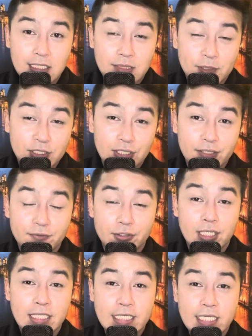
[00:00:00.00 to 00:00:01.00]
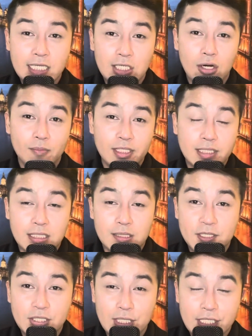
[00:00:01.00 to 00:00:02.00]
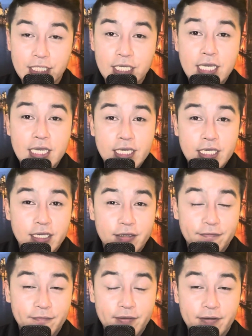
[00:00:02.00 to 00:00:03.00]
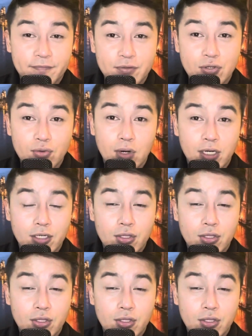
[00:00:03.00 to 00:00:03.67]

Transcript: especially if you're an e-commerce, especially if you are